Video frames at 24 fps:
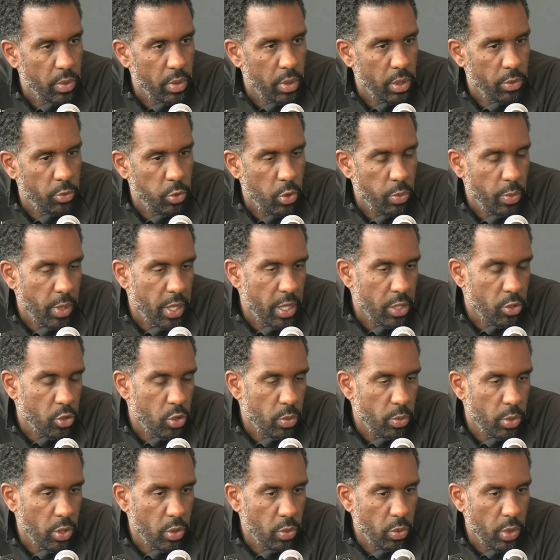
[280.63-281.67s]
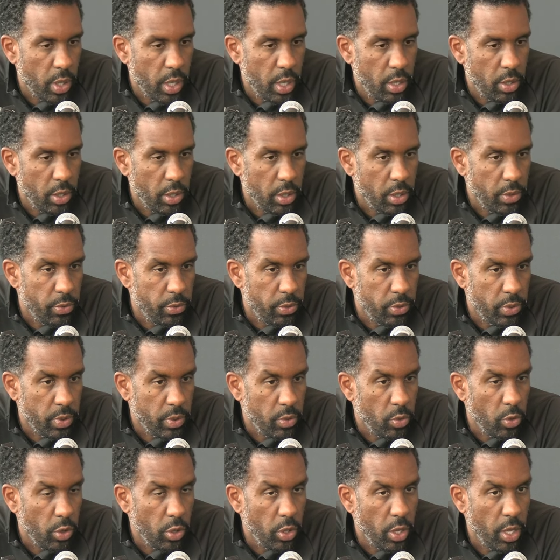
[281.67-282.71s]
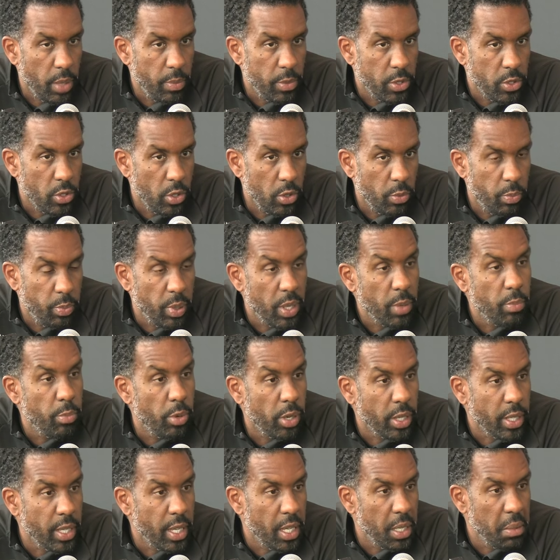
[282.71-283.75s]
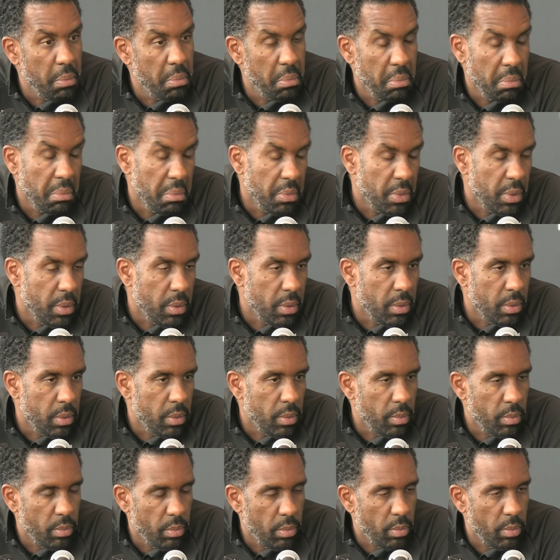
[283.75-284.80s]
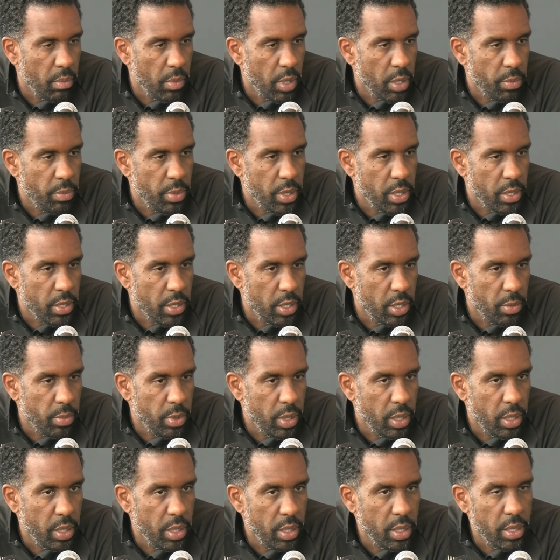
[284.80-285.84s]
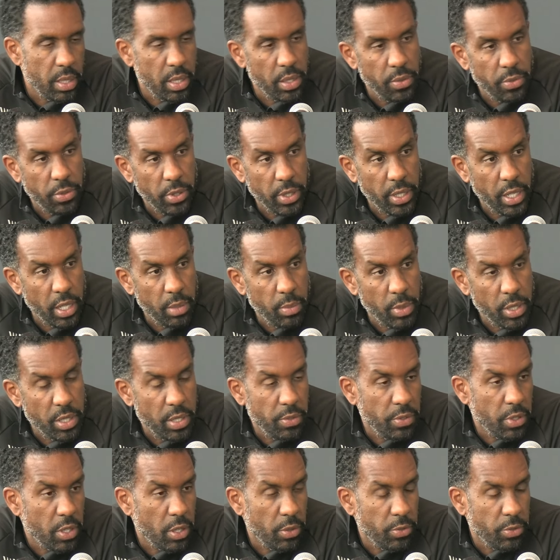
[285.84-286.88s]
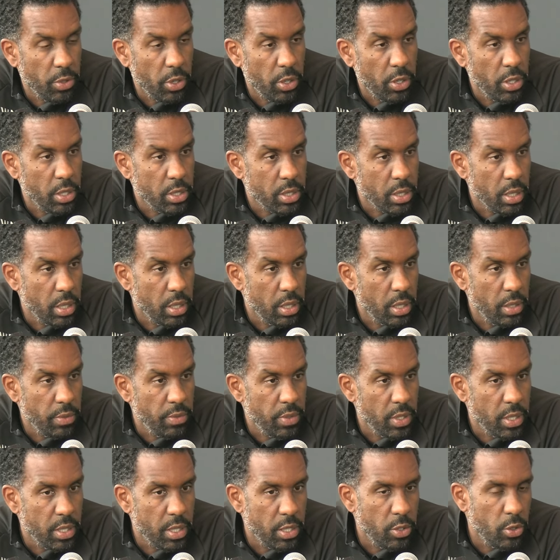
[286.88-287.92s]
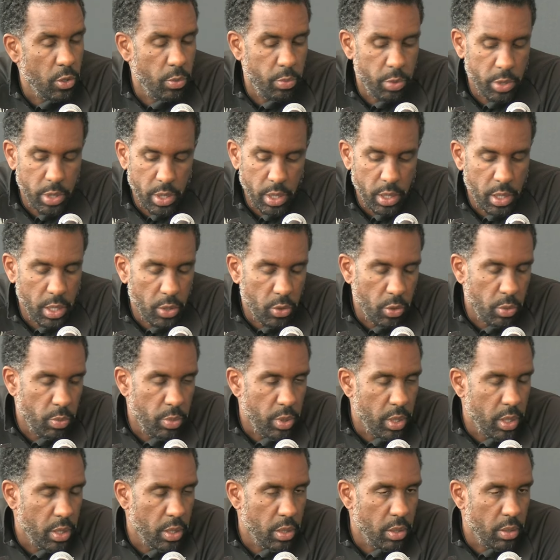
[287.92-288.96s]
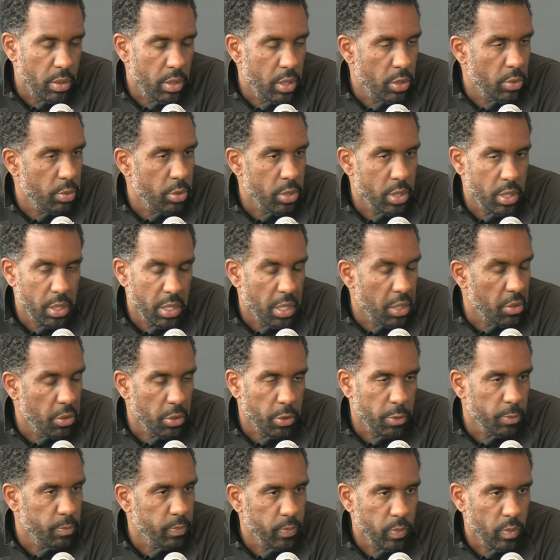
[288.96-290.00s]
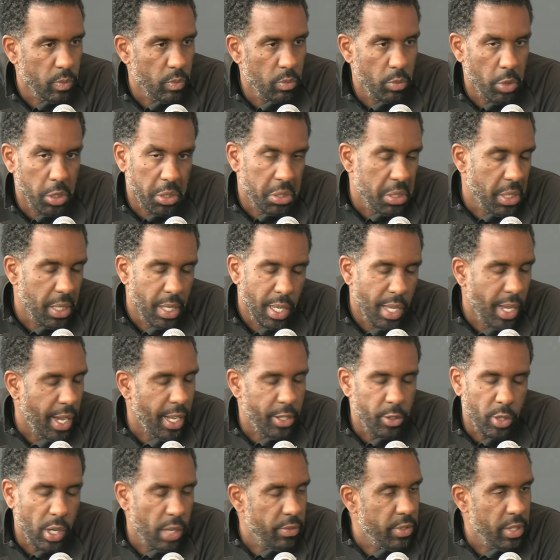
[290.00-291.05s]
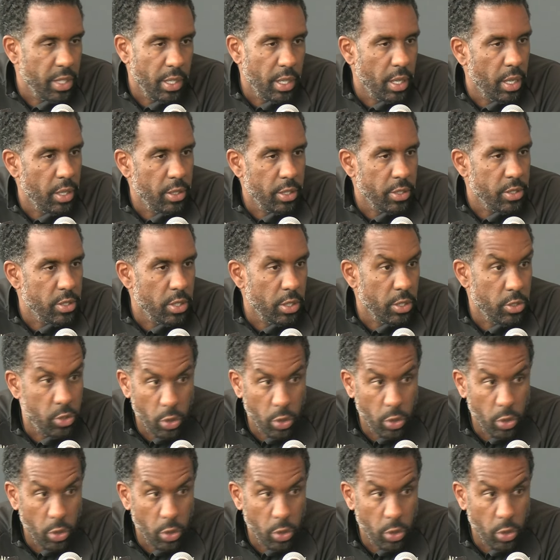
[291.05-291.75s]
If we manage the ball well, or if the game is a ping-pong game, maybe it's going to be easy for them and difficult for us. And if this is the opposite, it could be the opposite. I don't know. But I don't have an answer.